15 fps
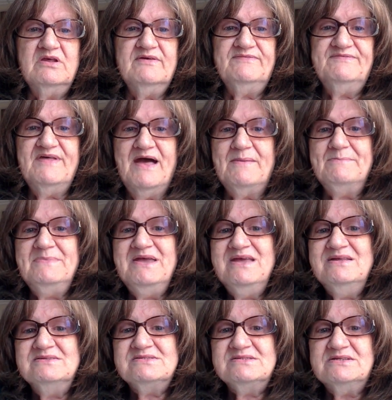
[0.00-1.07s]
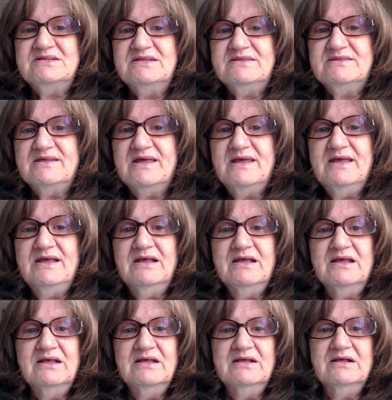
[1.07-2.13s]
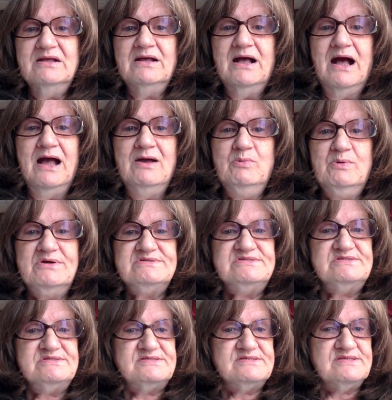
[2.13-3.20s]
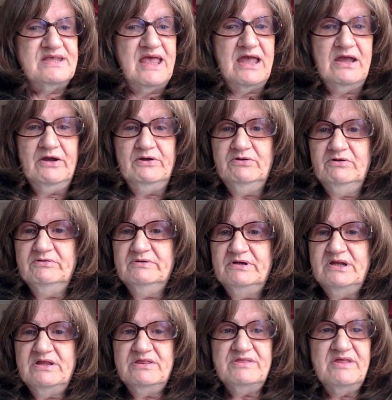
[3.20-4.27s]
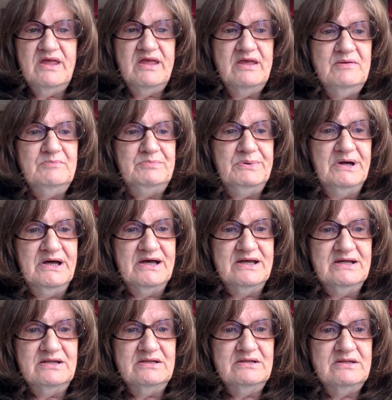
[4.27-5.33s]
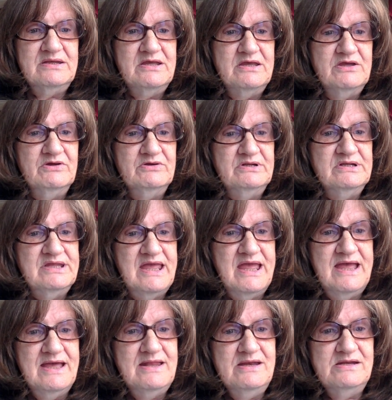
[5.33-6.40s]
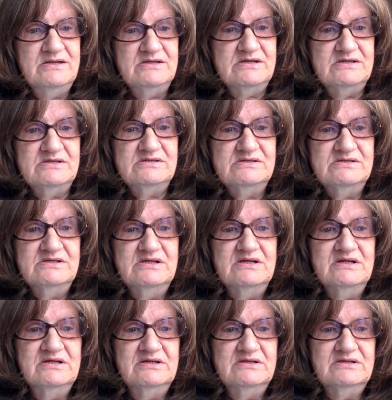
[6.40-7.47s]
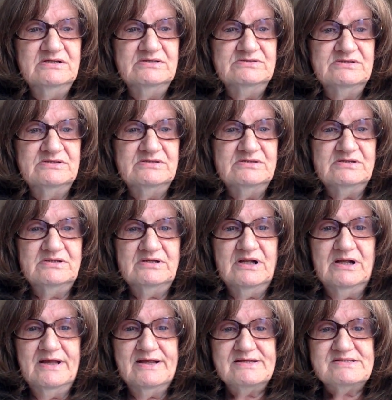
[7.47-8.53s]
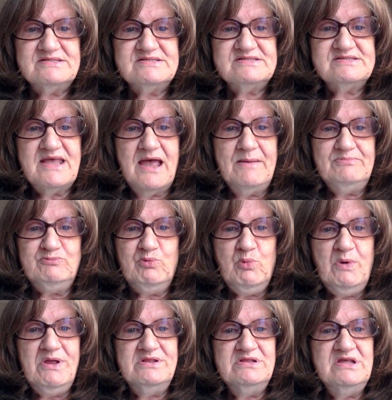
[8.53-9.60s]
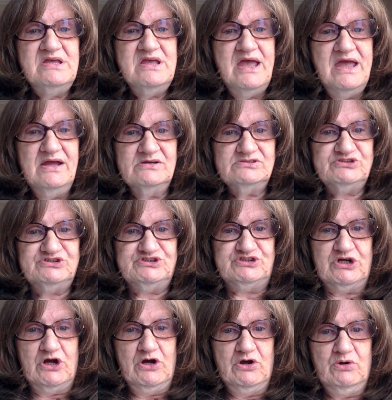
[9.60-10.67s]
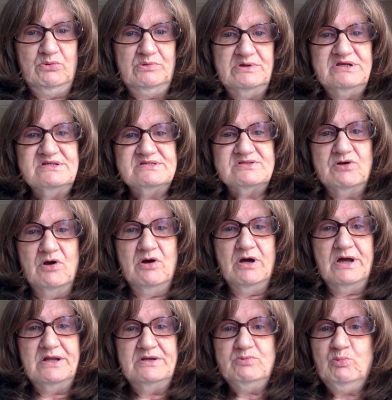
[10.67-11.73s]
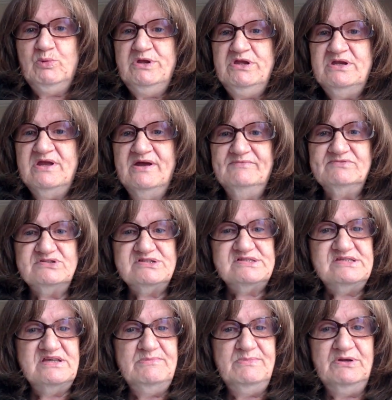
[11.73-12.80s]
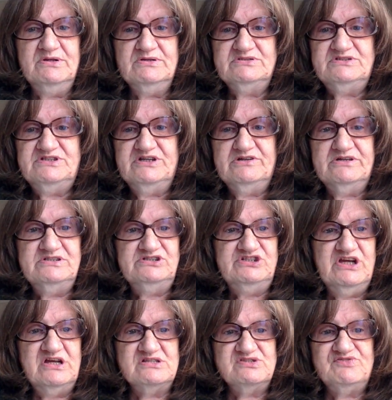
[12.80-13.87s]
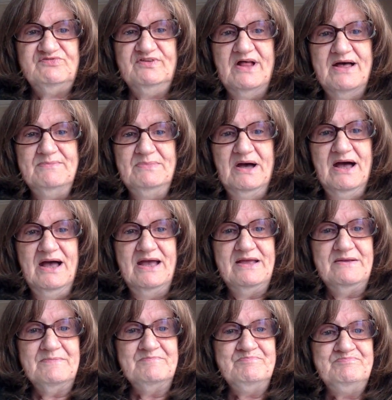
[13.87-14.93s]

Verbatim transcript: If that means anything, I wasn't scared or anything, but here in Canada, except when the air show is on, we never see military jets fly by.